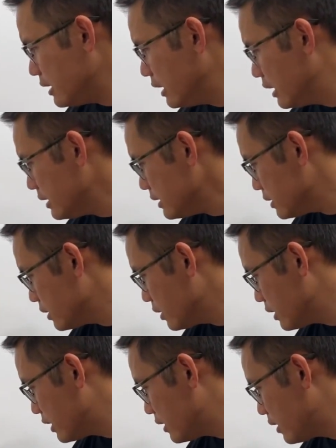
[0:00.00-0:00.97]
is
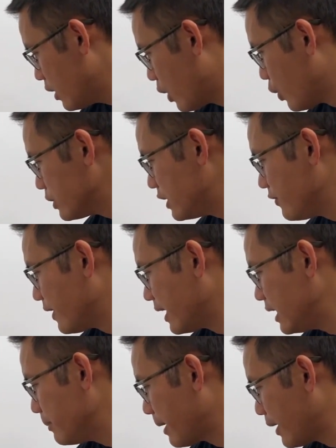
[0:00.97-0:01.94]
all
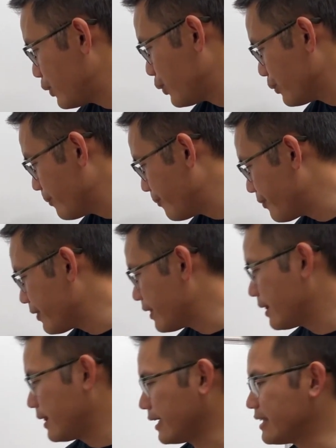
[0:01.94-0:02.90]
divided by 2,
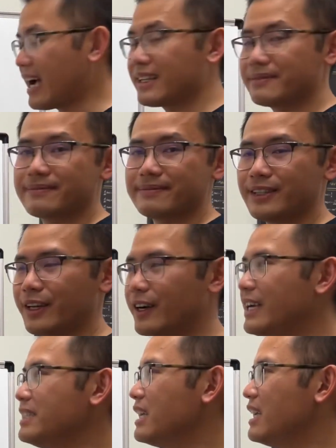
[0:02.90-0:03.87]
like that. All
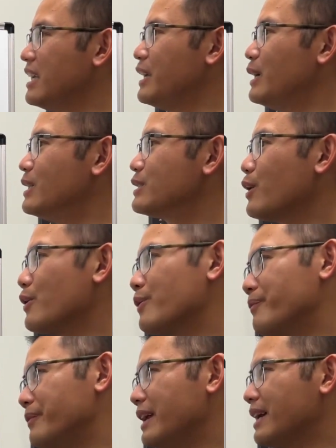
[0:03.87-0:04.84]
right.
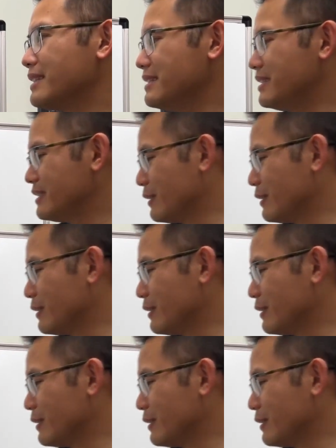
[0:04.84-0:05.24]
So yeah, this is a